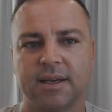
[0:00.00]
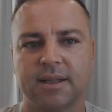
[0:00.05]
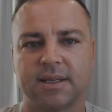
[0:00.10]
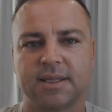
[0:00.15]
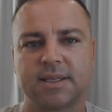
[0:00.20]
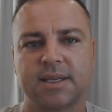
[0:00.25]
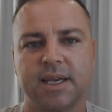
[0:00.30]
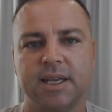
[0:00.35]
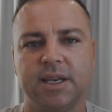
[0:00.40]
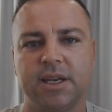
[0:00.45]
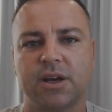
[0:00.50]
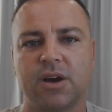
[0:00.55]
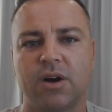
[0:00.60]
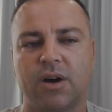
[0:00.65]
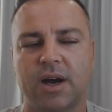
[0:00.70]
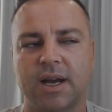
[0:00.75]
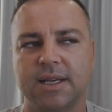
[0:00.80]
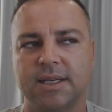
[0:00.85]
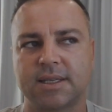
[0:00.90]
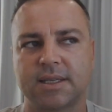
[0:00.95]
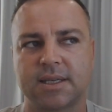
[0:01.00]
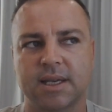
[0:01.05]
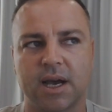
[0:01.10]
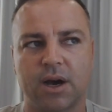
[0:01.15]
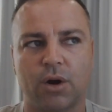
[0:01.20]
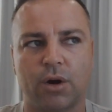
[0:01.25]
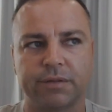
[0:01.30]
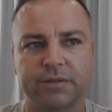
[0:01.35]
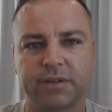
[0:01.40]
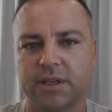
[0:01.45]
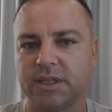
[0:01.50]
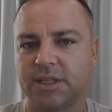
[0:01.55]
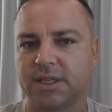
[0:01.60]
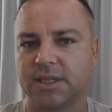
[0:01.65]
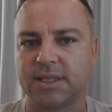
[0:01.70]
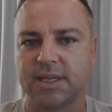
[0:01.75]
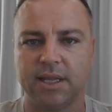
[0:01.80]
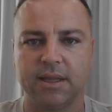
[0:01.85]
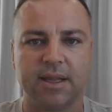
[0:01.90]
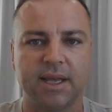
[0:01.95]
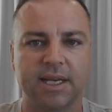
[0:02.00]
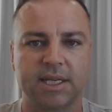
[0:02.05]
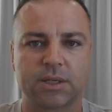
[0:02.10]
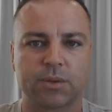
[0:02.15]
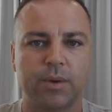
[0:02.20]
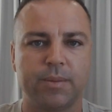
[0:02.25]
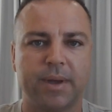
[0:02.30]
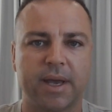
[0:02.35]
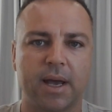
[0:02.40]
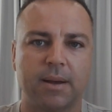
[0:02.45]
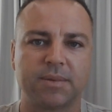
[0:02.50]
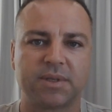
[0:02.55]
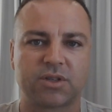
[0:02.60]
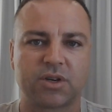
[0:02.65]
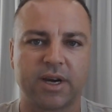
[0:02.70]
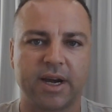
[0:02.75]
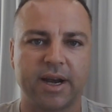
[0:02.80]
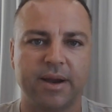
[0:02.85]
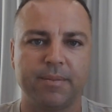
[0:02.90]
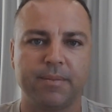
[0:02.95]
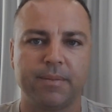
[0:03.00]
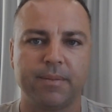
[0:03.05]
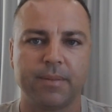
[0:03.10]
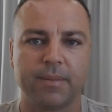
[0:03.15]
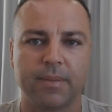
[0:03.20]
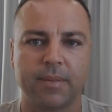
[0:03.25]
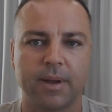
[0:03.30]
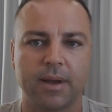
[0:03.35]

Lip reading: the senior guys are often just in there swimming upstream